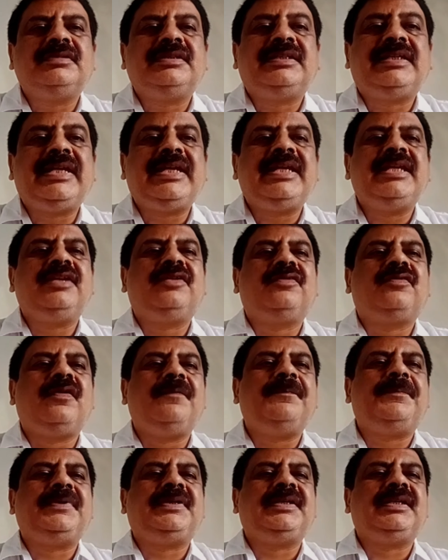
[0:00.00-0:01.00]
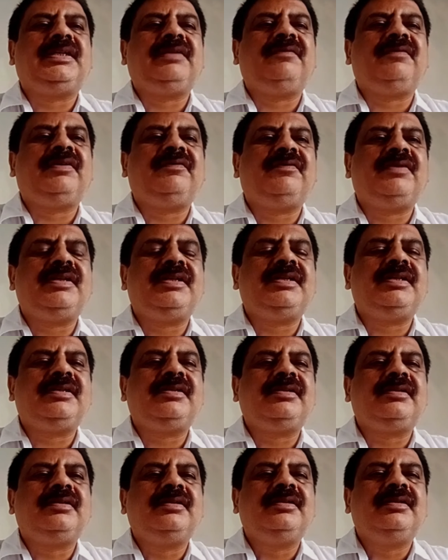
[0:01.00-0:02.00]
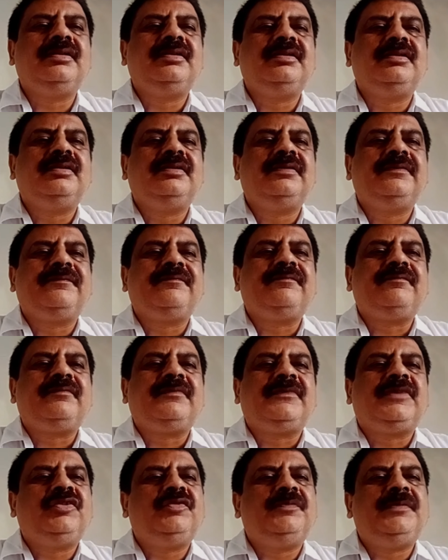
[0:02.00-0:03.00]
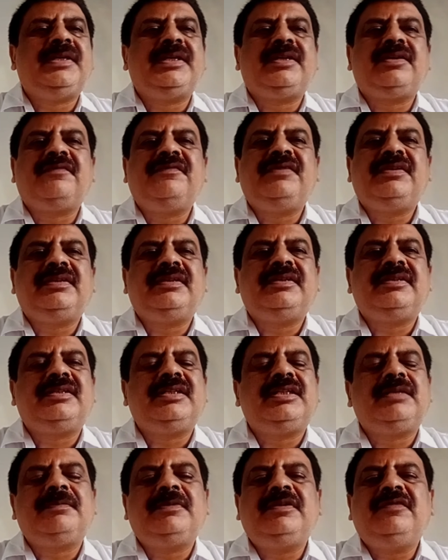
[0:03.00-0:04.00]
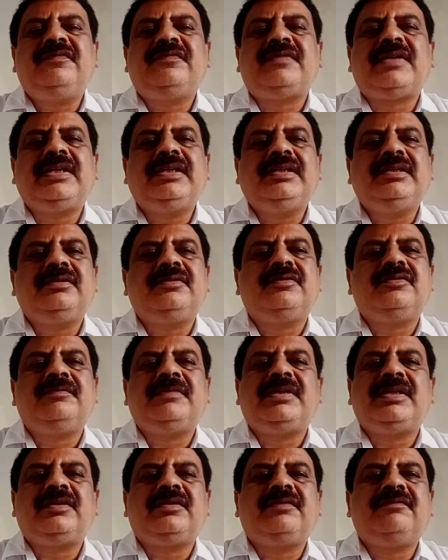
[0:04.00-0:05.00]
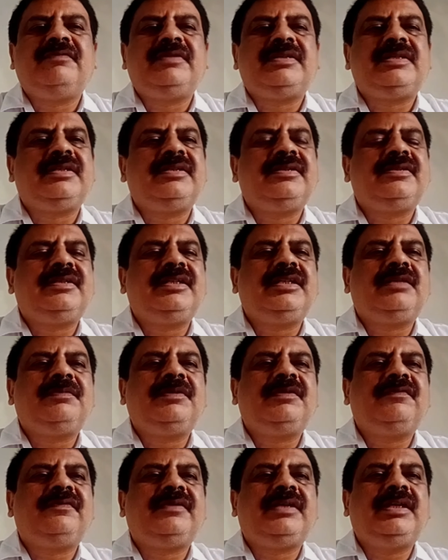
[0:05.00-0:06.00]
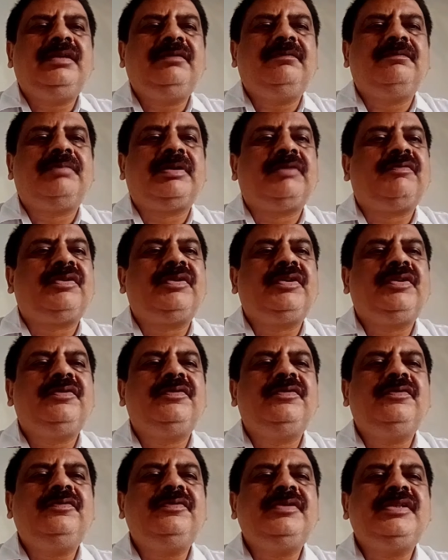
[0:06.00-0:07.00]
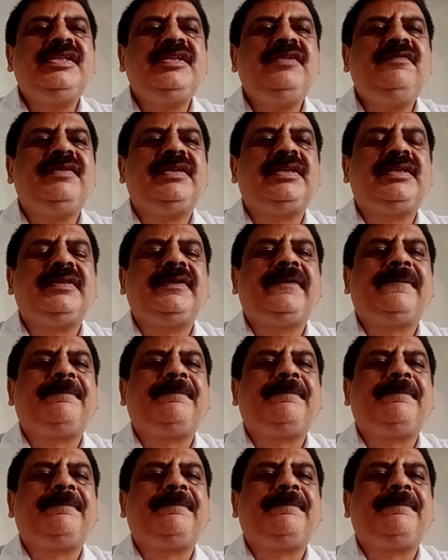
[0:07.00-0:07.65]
gain competitive advantage. You make a vision statement, fine. You make a mission statement, fine. But what do you do to achieve it?